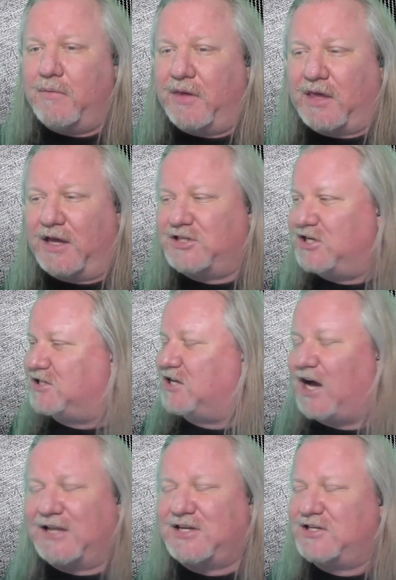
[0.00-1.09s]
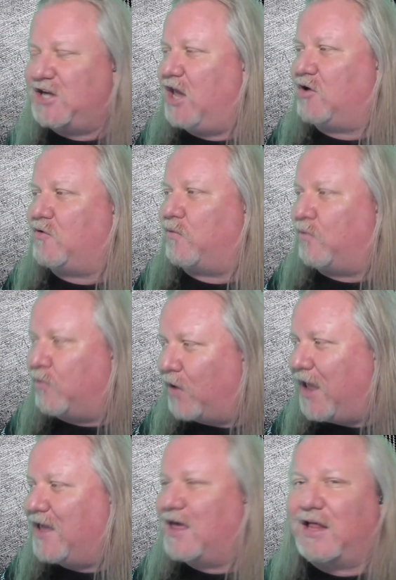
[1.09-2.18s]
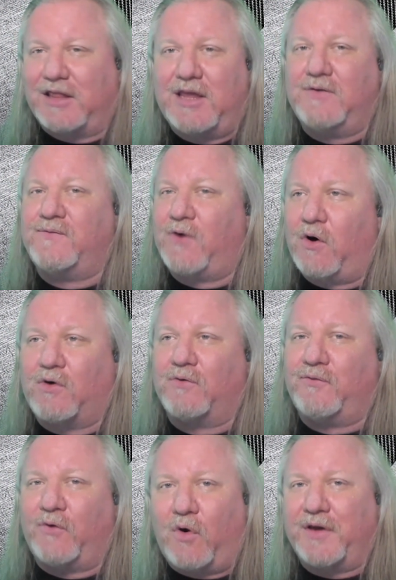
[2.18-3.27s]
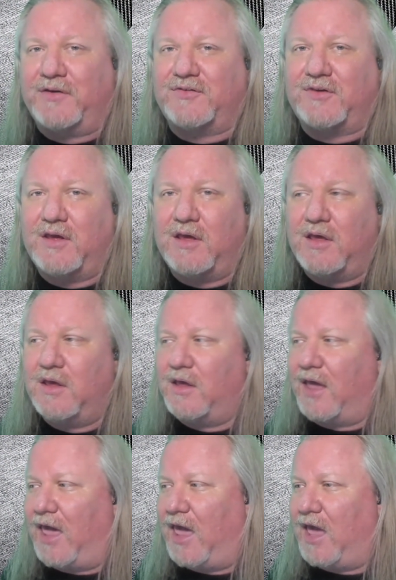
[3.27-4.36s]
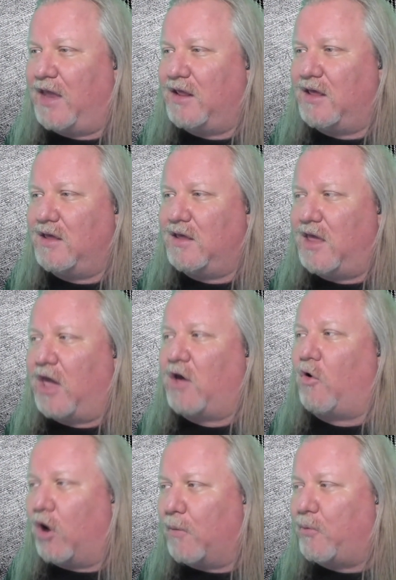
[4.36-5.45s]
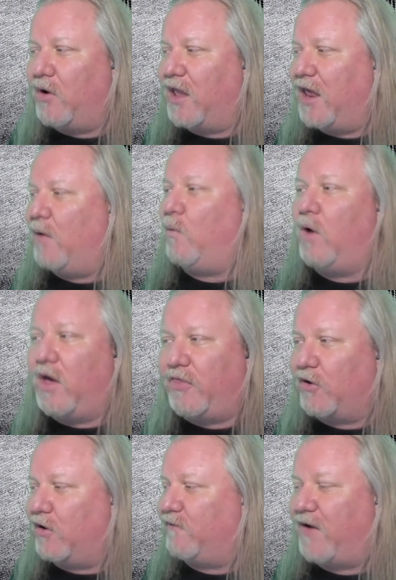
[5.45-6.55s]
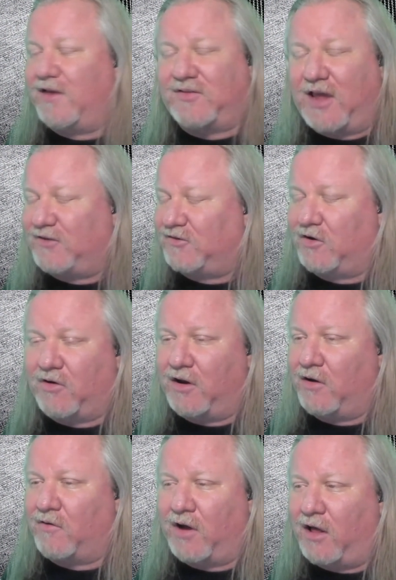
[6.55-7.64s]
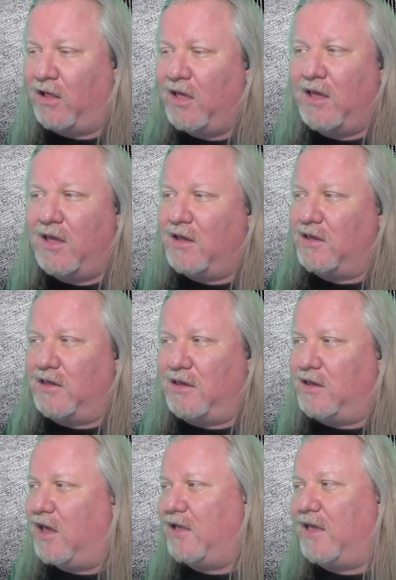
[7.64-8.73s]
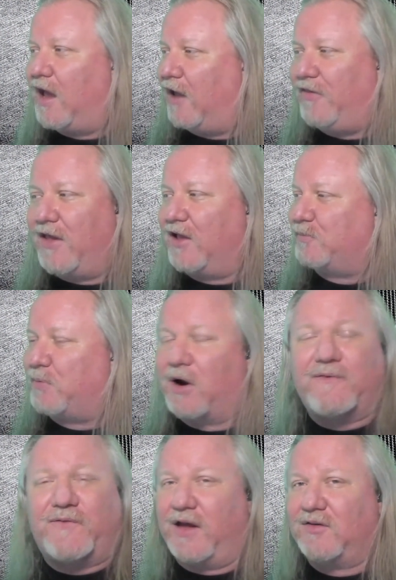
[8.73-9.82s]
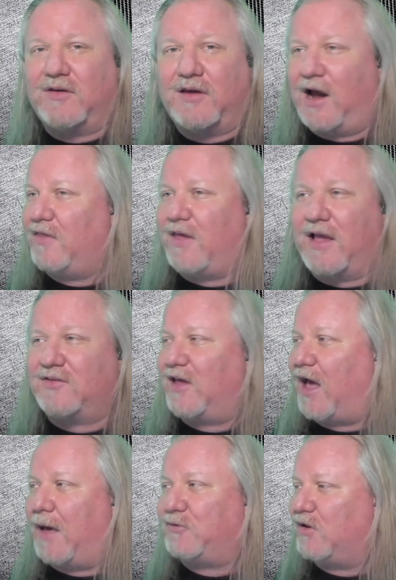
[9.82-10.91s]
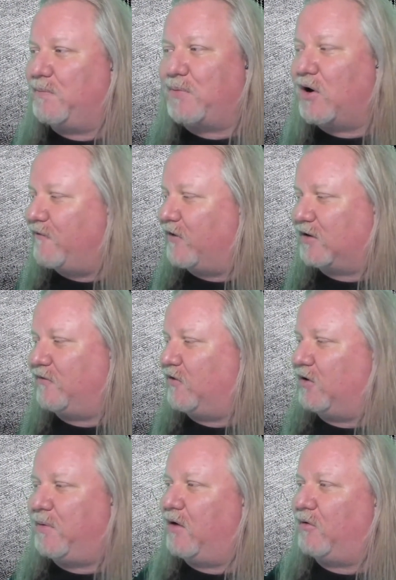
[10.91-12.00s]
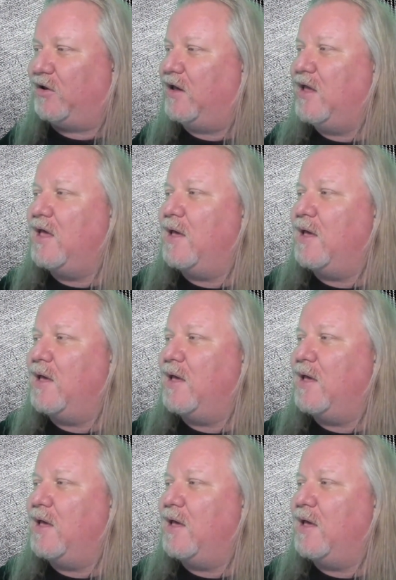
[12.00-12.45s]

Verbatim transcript: because she's got such a great, clean vocal voice. And incorporating it with her fantastic grit and growl, it, I think it's perfect. I think it's absolutely perfect of her to be able to